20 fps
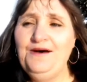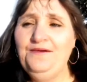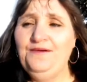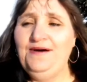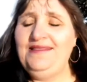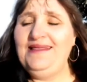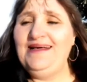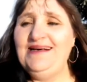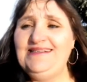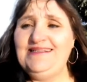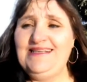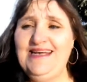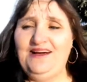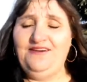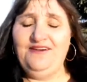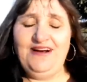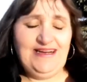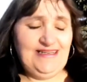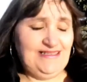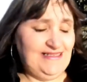with this
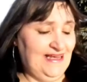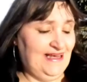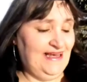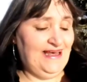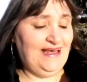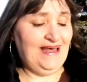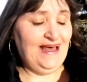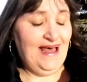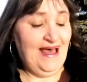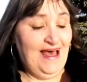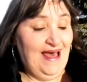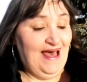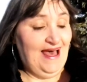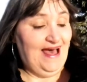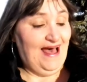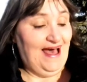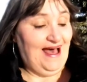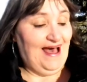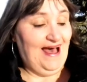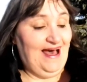series,
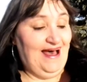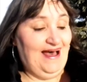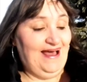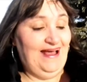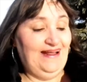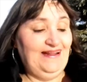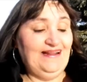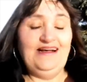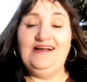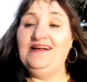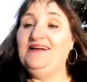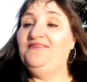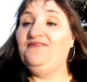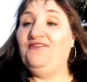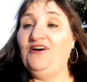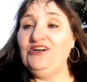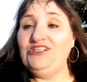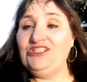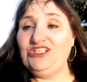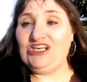in the
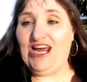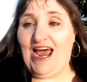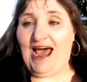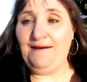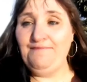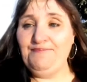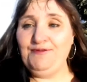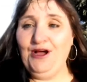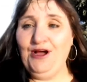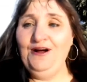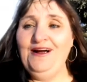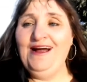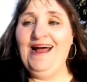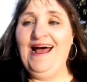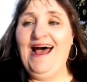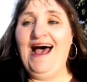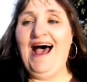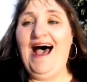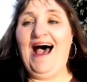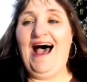first chapter
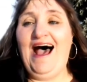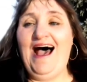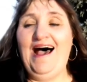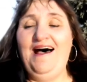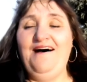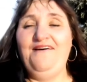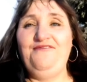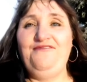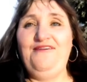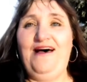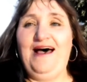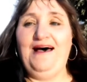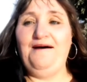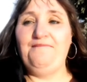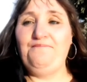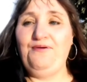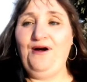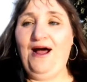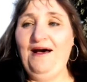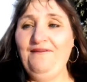of
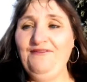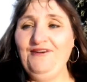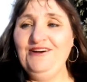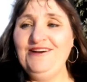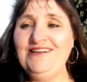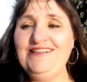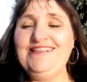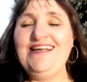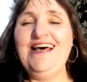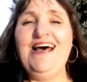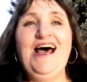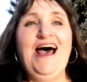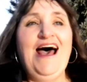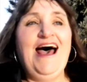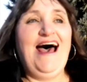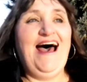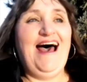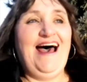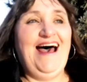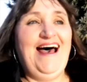Proverbs,
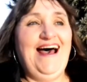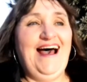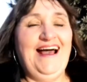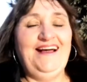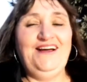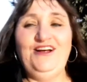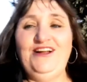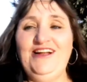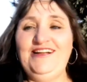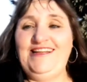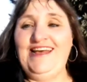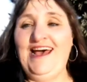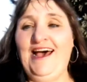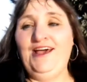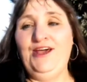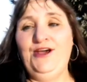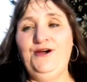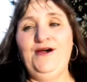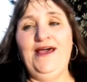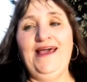I'm going to tell
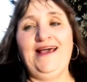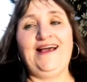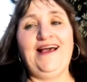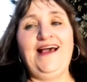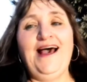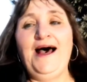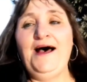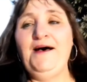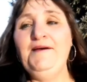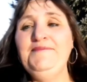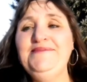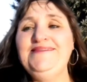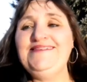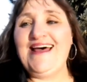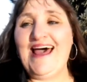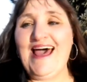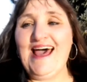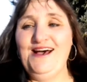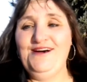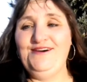you, it comes
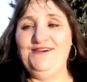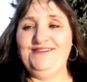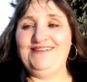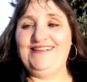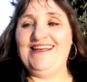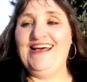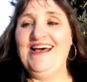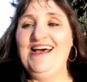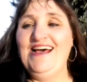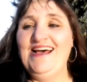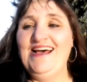out